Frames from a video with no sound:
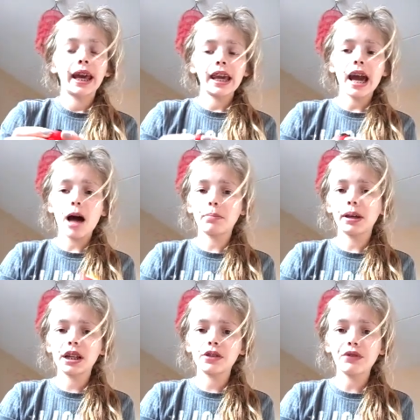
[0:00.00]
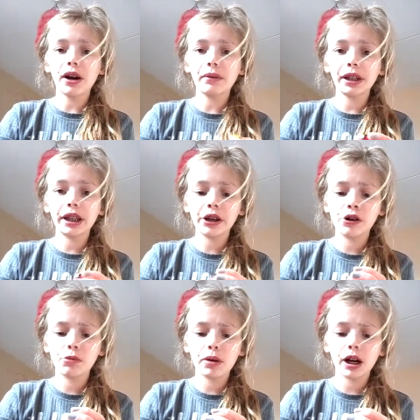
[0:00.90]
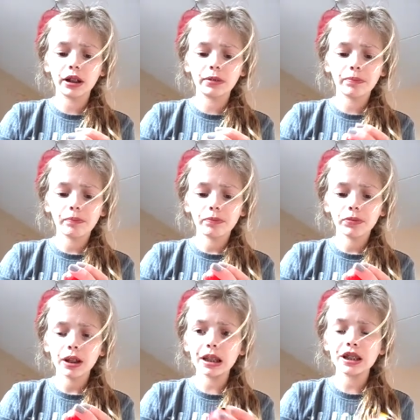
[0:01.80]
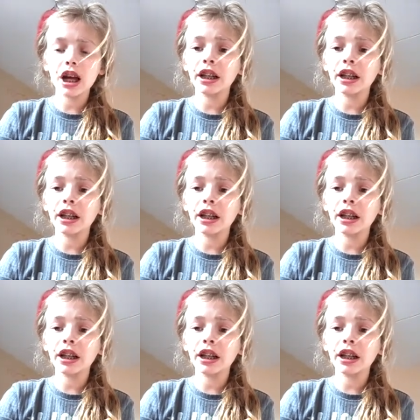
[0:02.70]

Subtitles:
Yeah, I mean, it's very cute, but it's not